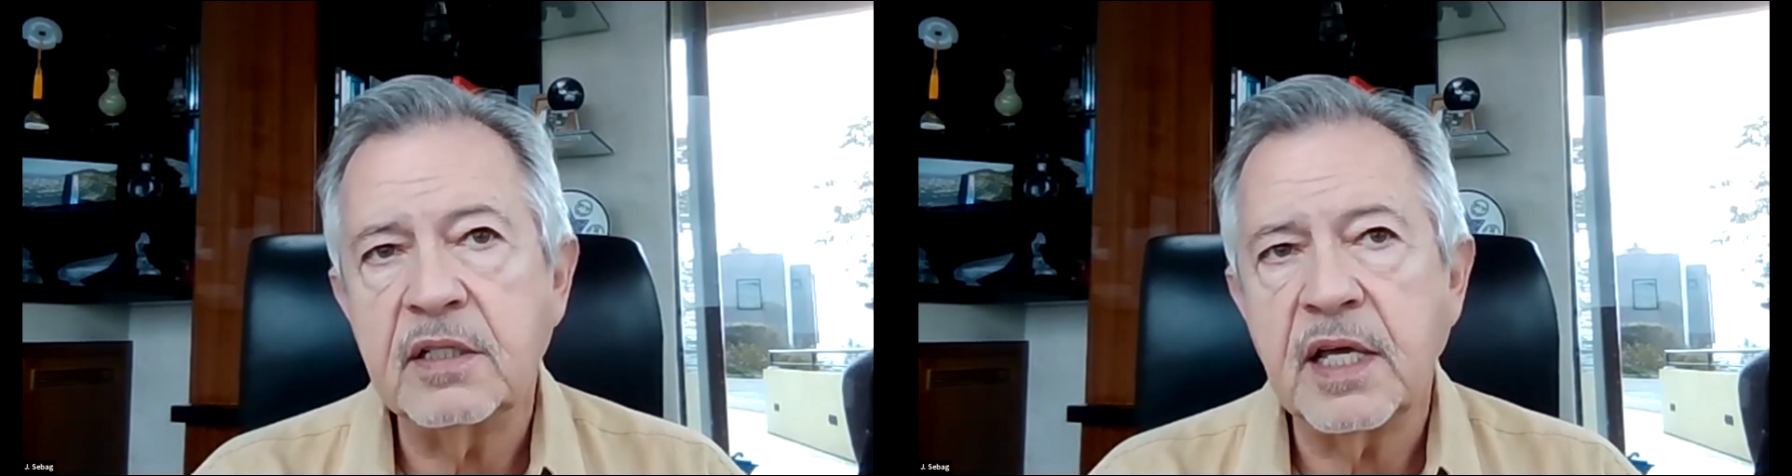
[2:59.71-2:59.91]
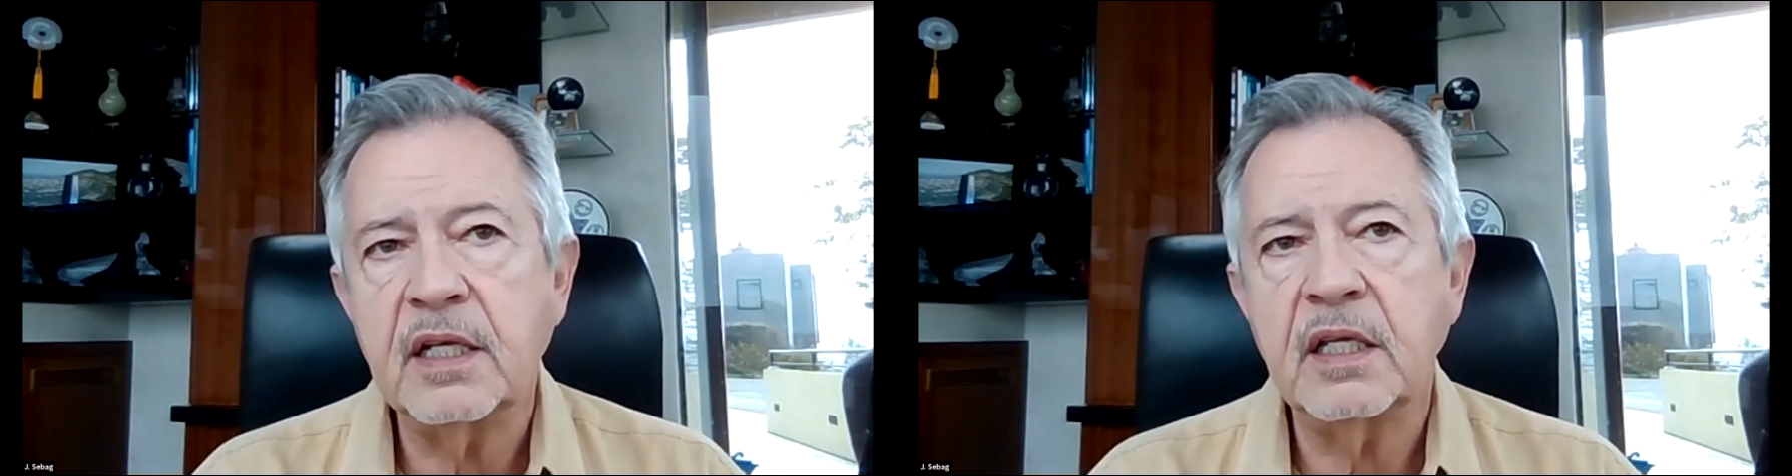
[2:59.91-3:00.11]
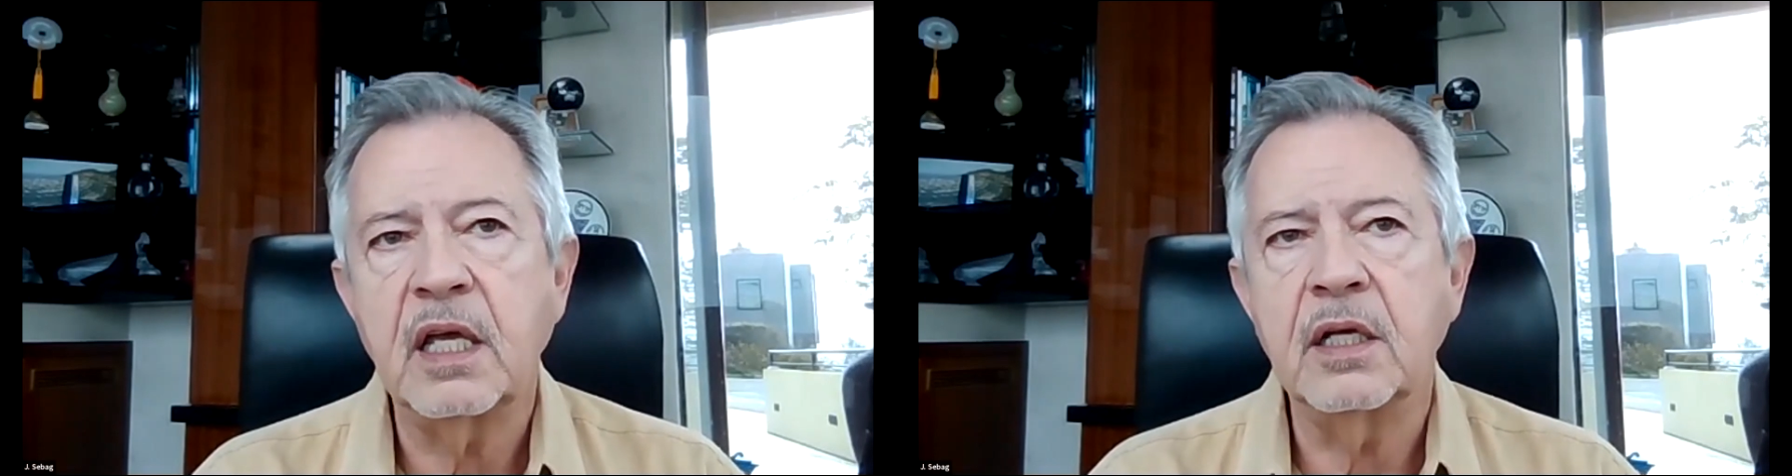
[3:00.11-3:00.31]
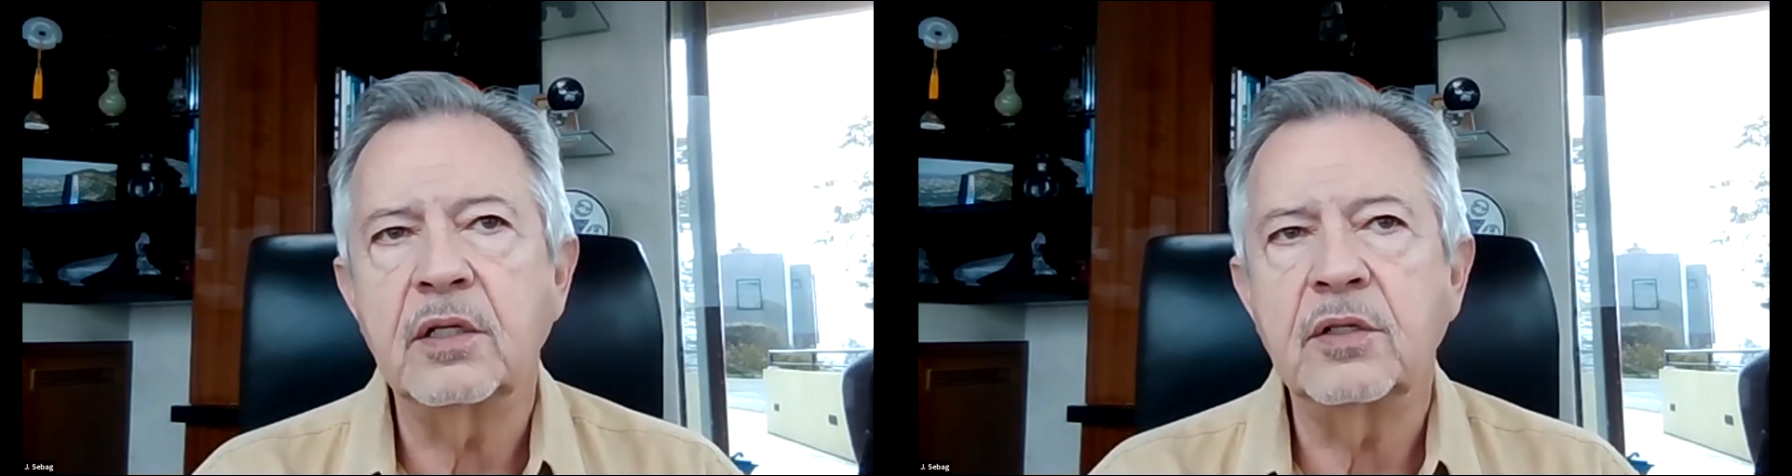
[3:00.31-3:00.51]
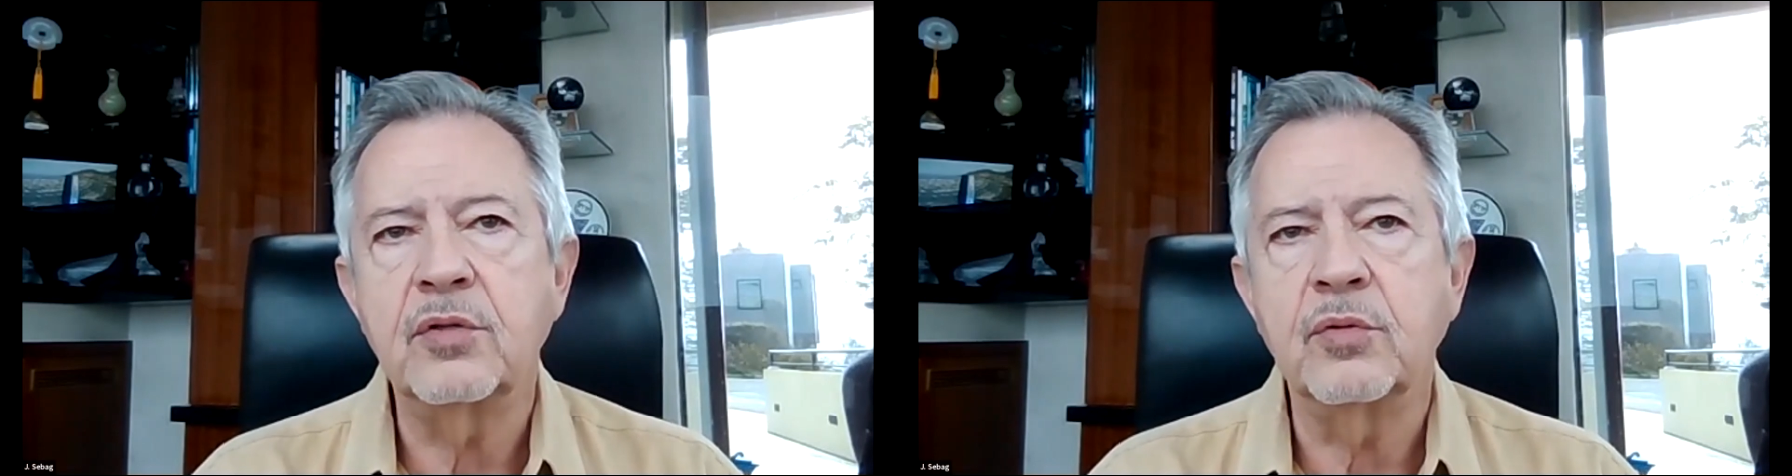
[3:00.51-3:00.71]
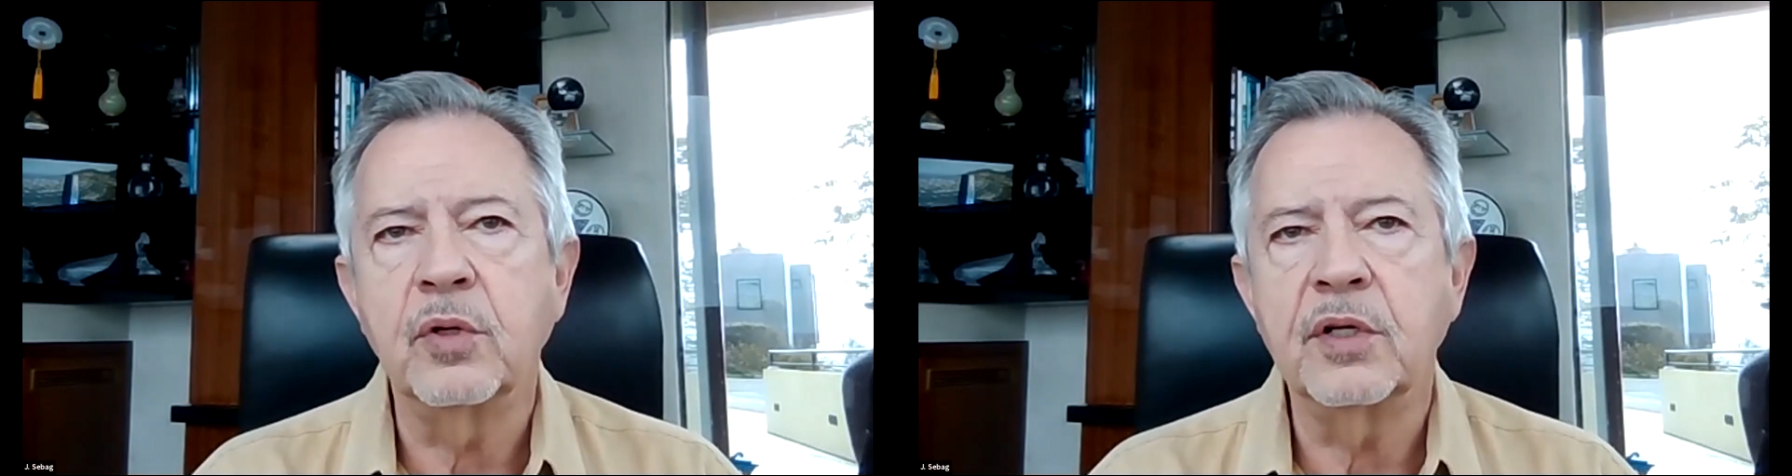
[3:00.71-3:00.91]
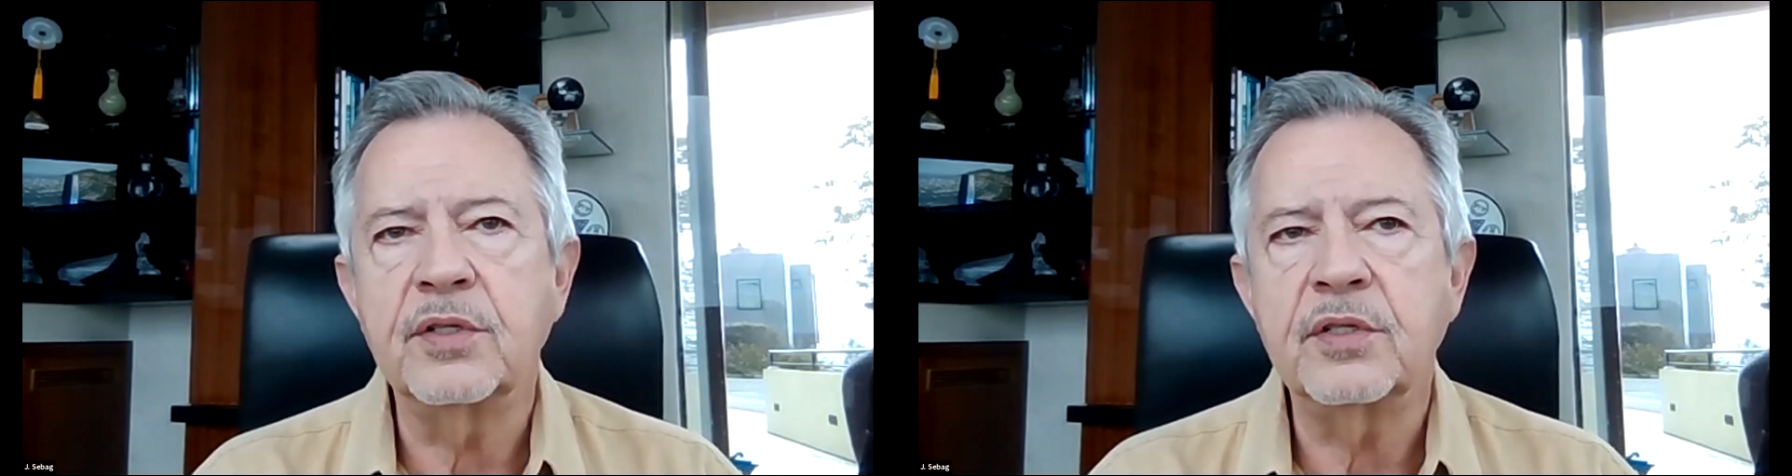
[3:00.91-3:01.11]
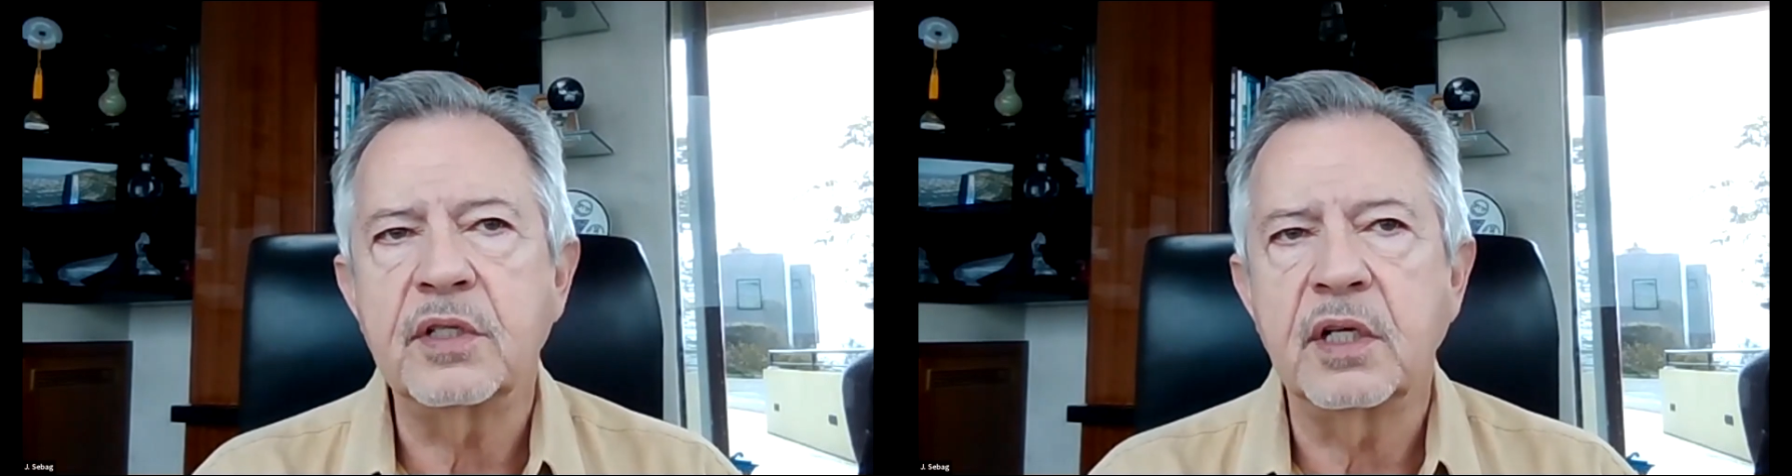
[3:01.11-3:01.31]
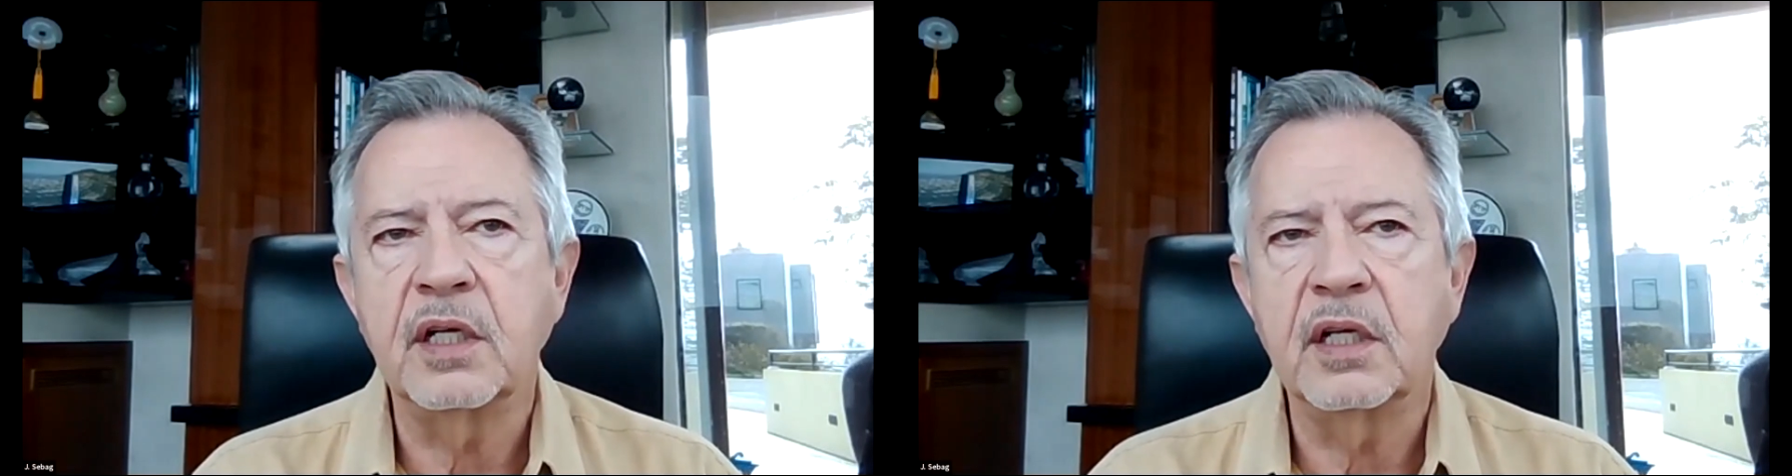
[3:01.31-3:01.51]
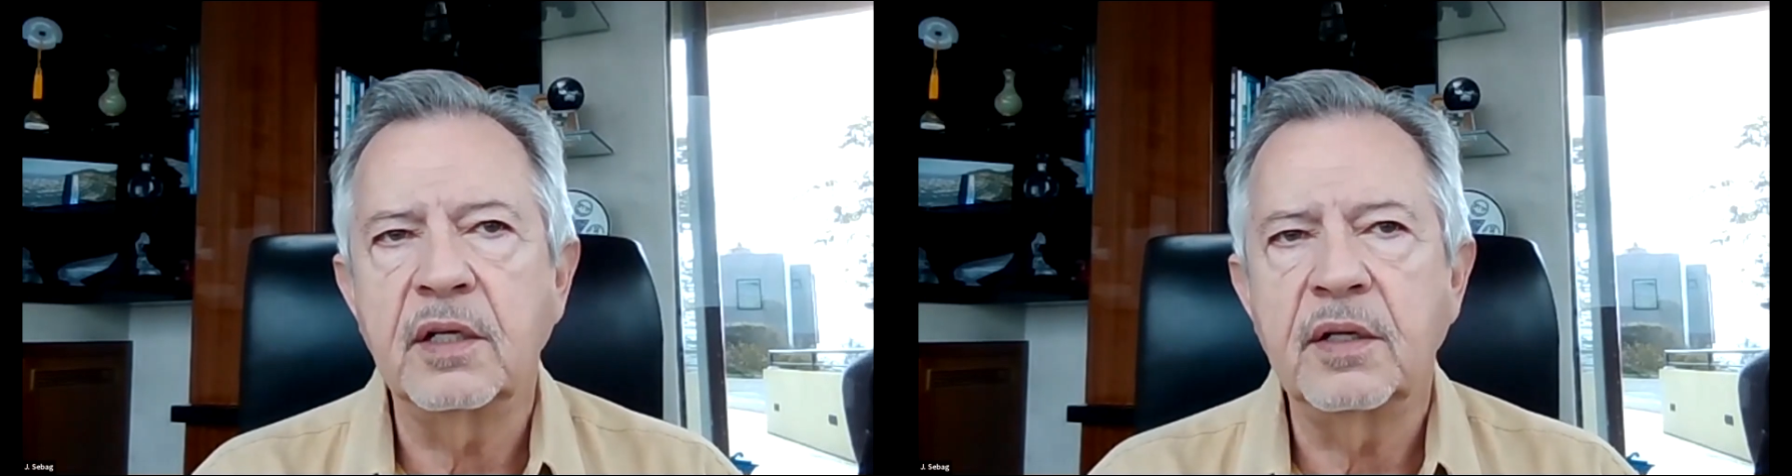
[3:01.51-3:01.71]
dedicated towards
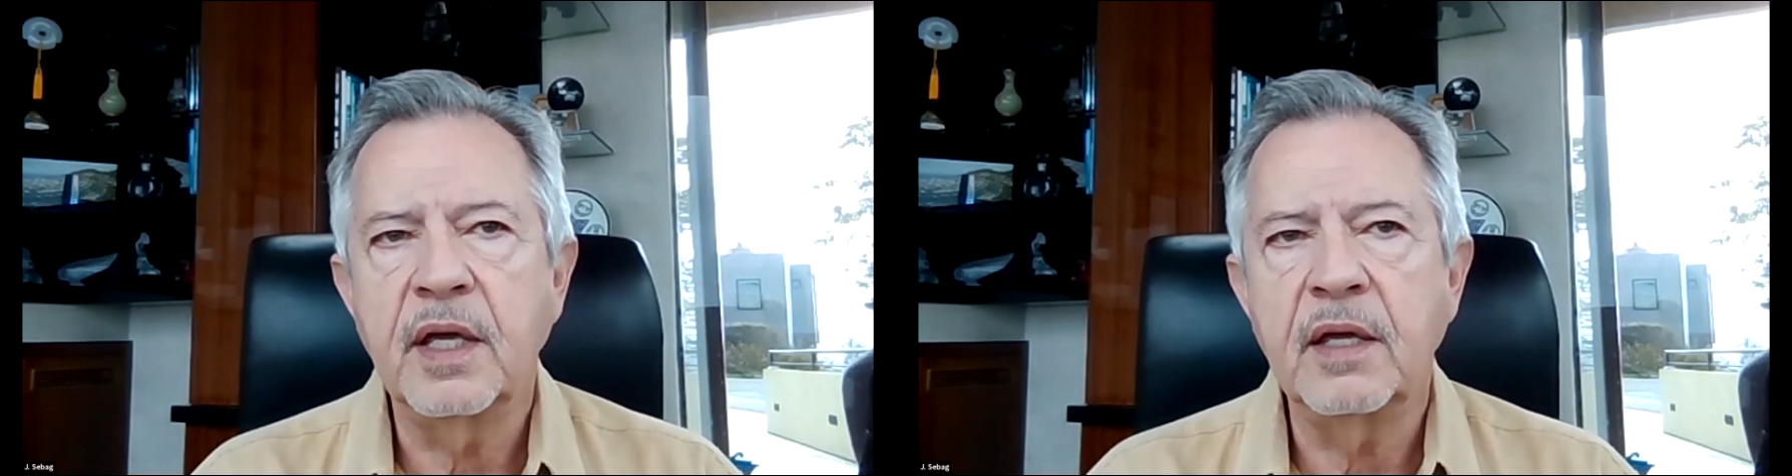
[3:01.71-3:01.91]
uh,